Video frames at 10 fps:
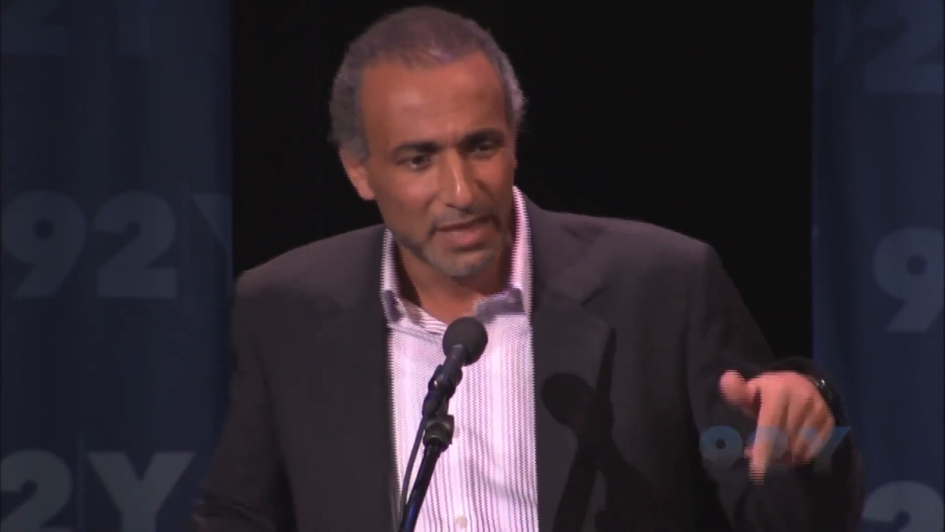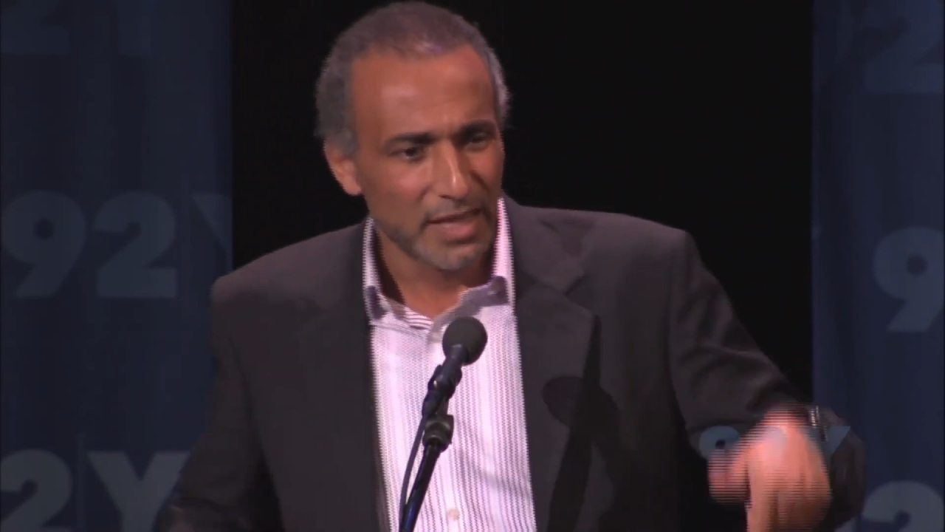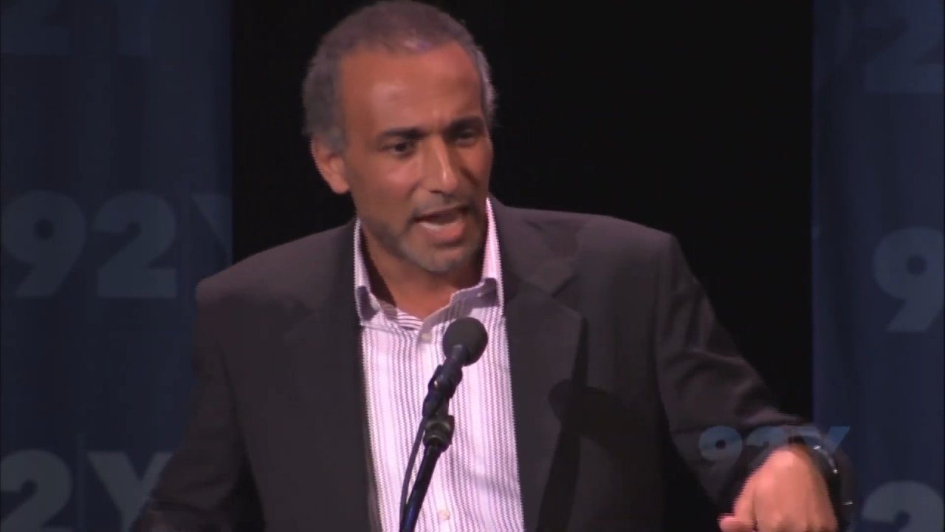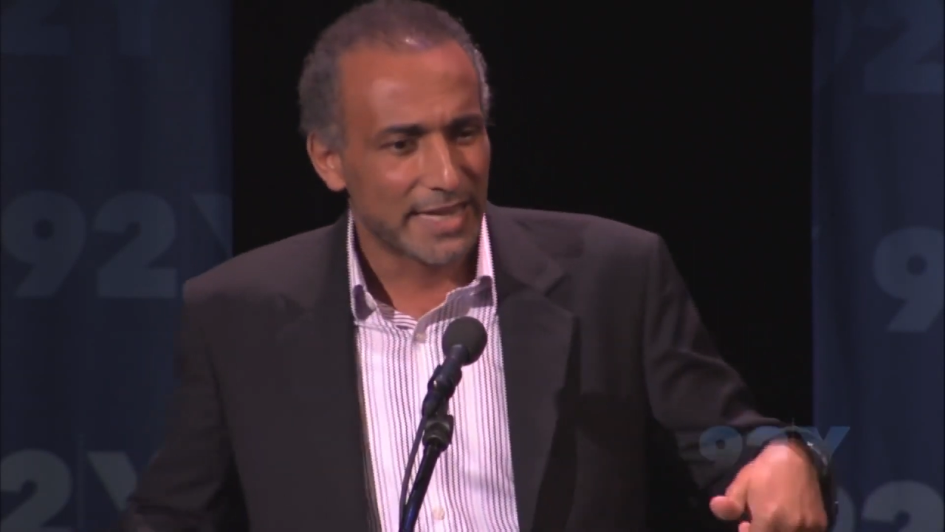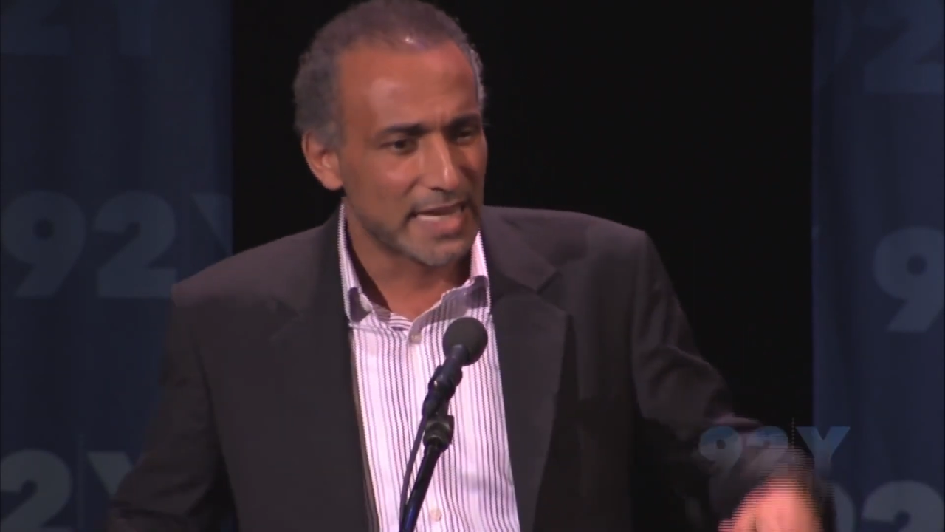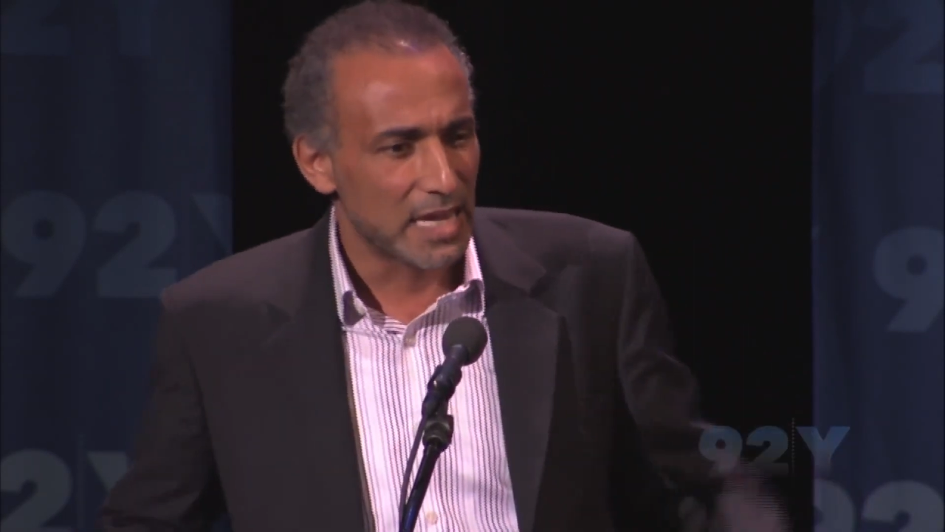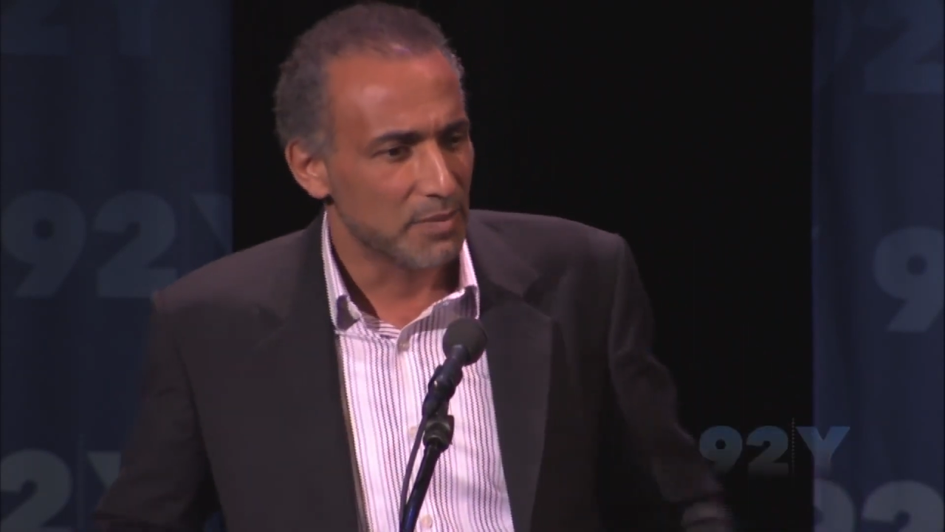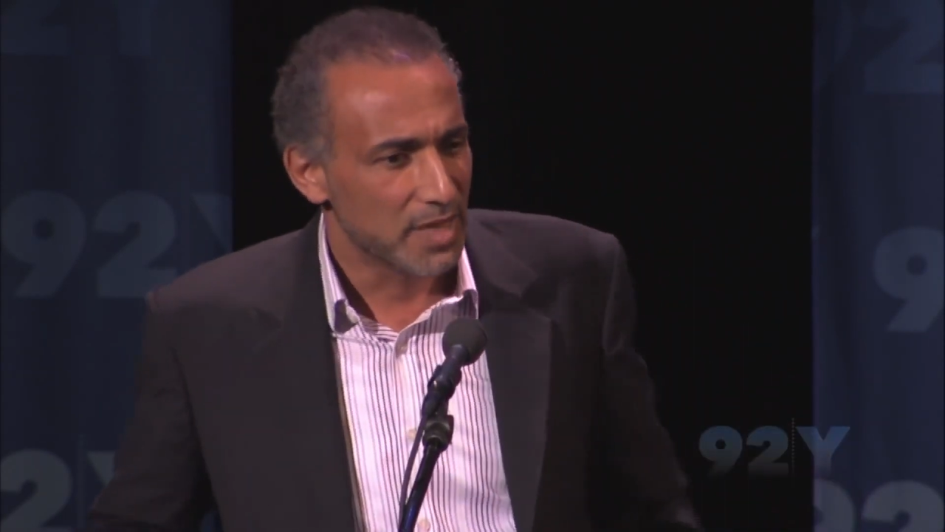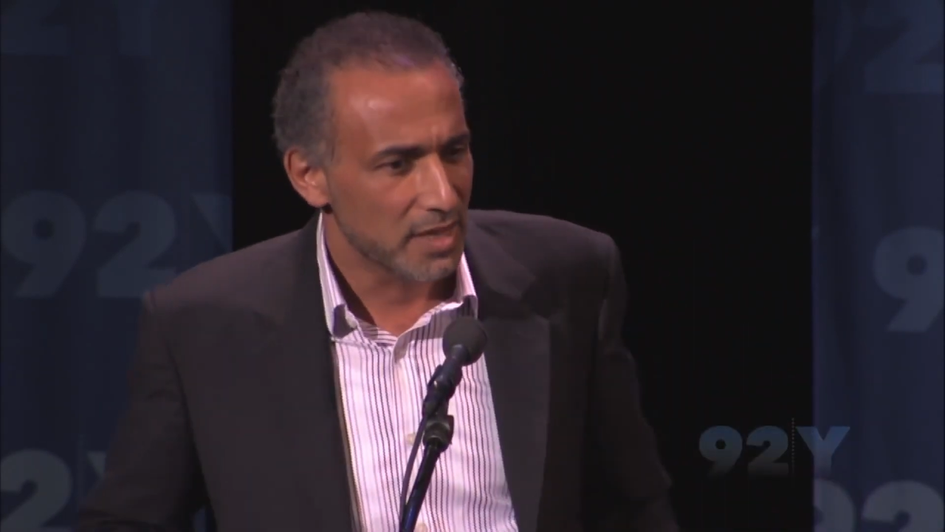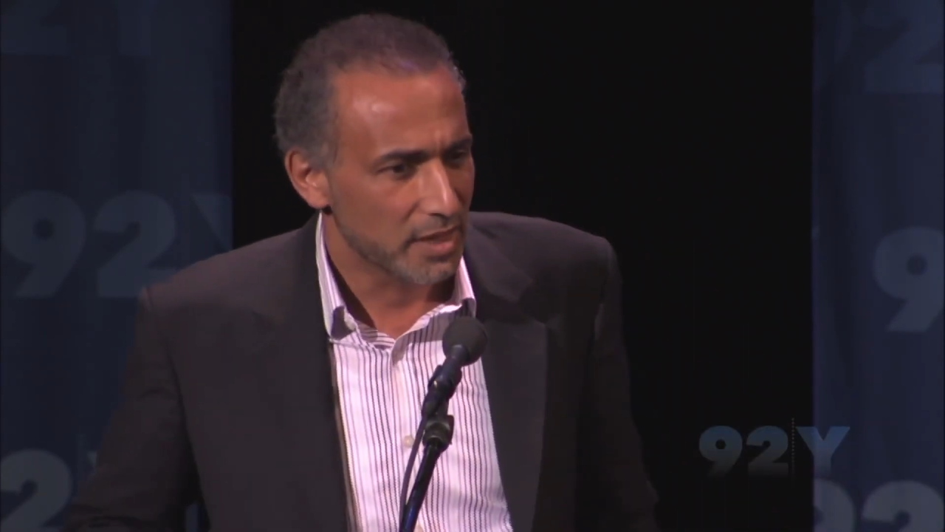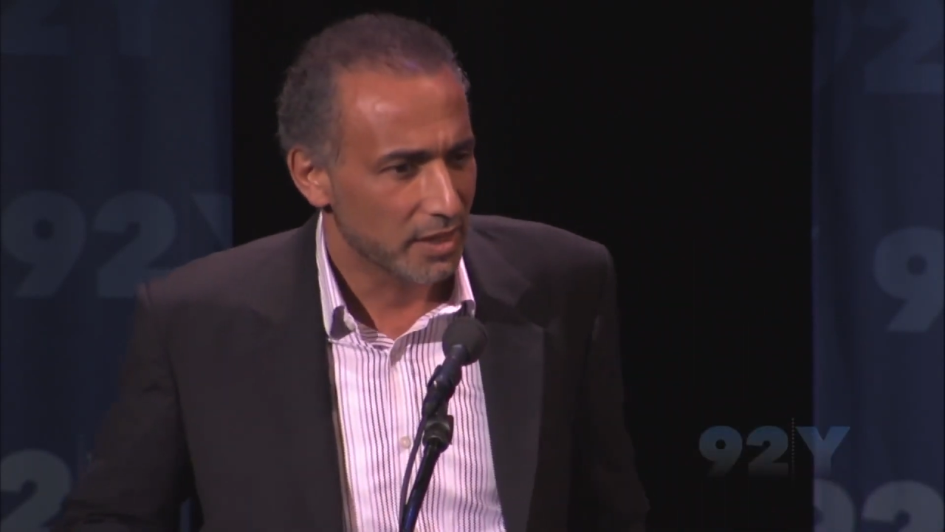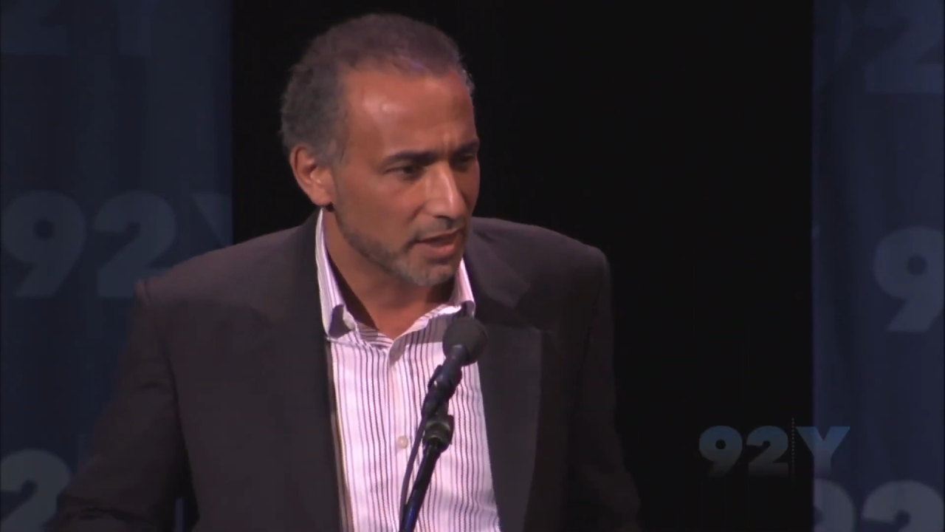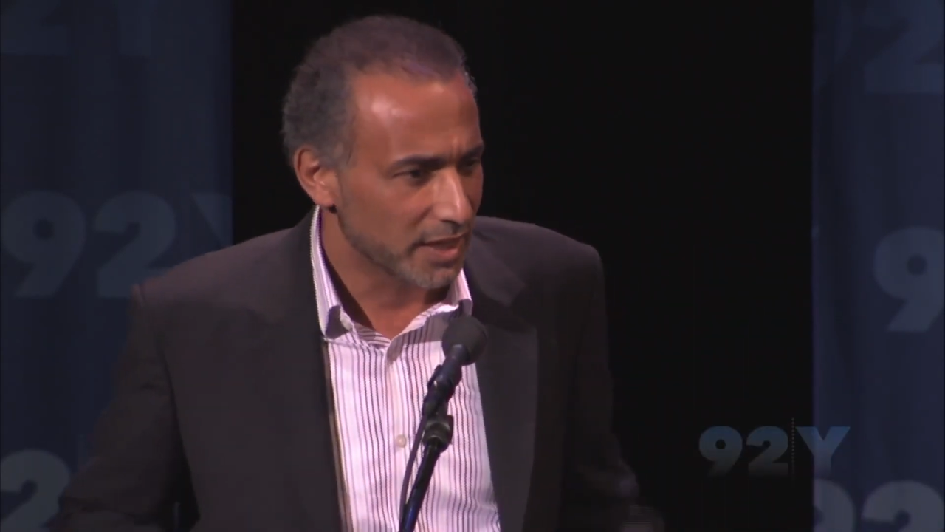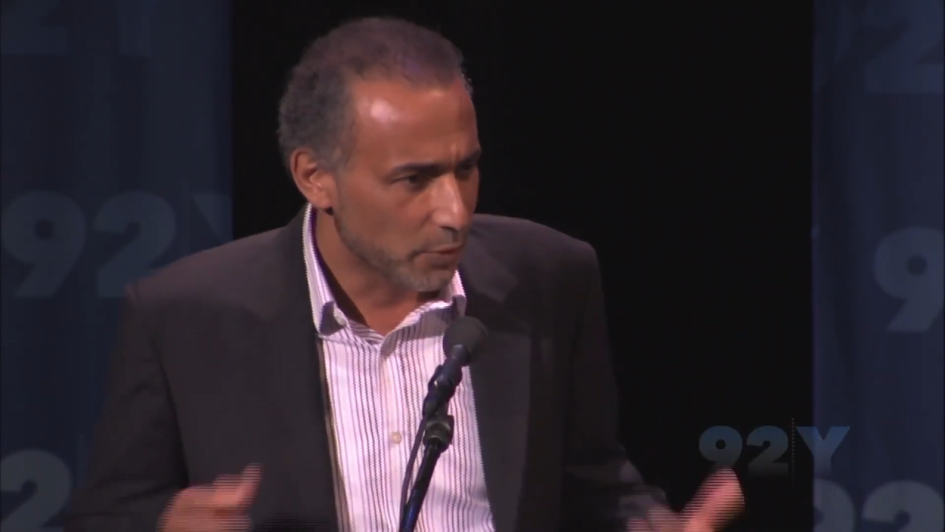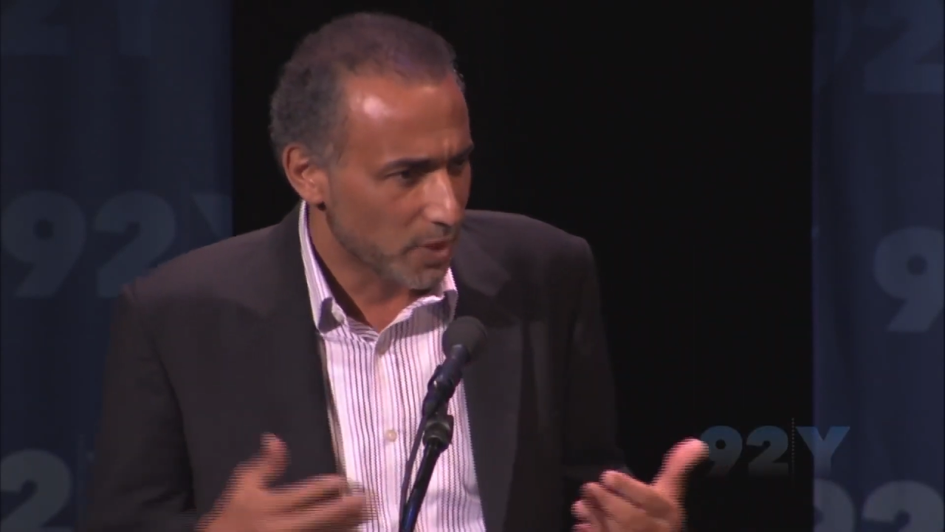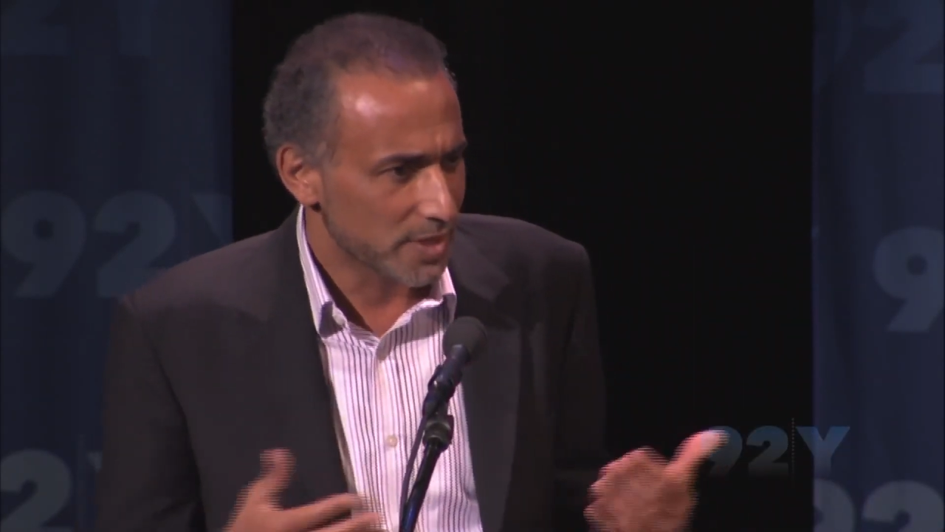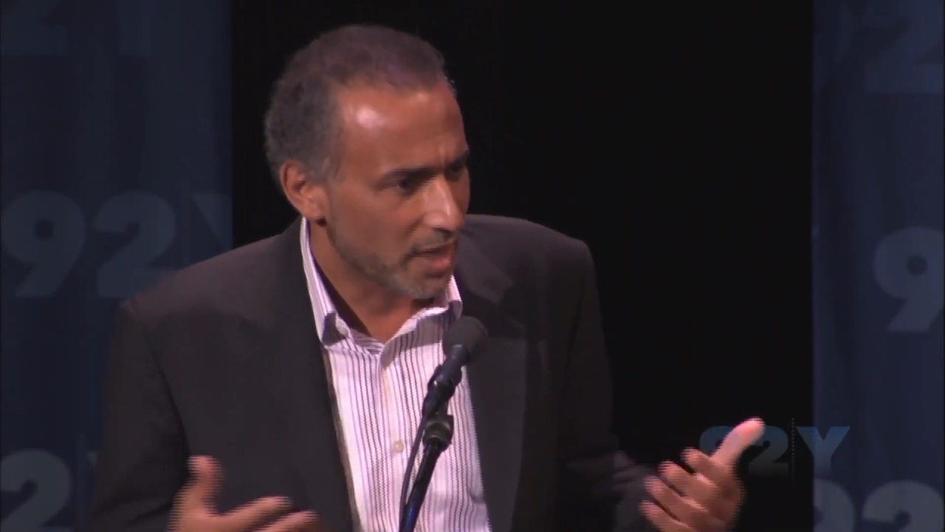I came here and I was